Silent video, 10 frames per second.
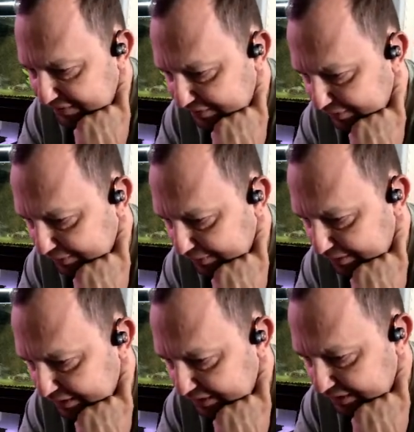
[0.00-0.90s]
So
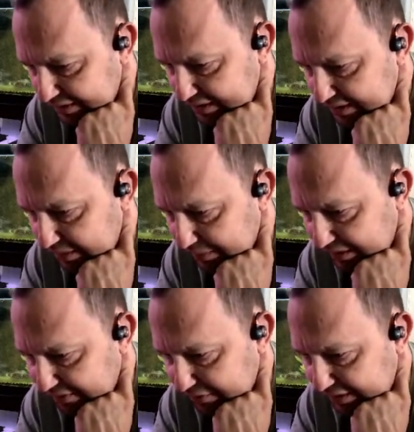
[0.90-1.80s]
let me give a